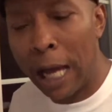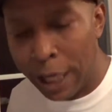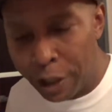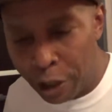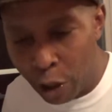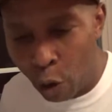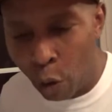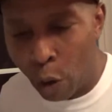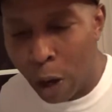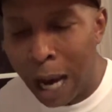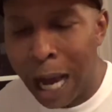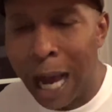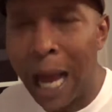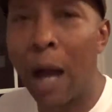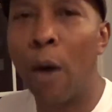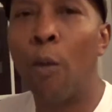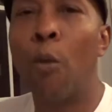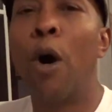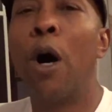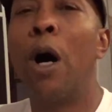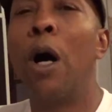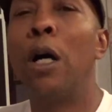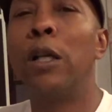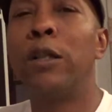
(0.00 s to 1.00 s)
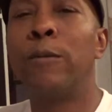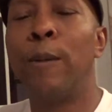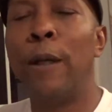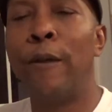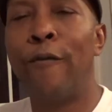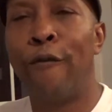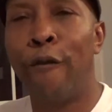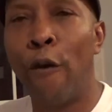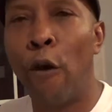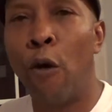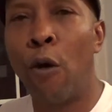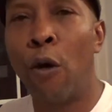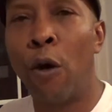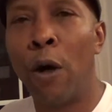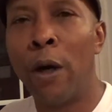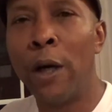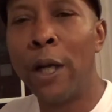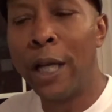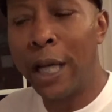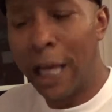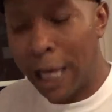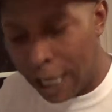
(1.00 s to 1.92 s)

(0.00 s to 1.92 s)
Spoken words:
I know how it was before,